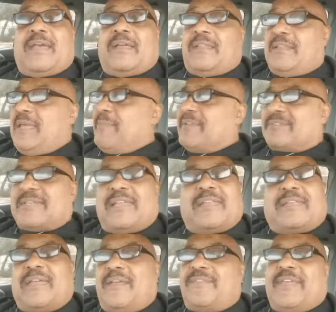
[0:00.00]
let me say it
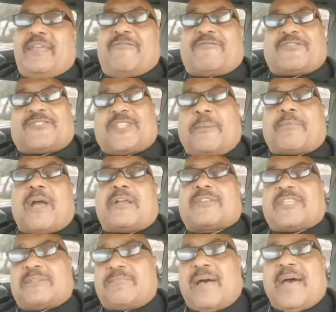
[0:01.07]
again the
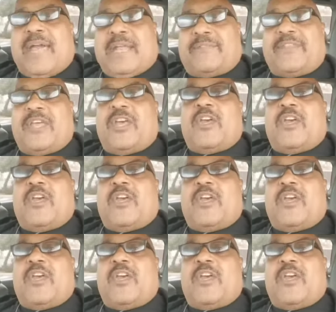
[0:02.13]
subconscious mind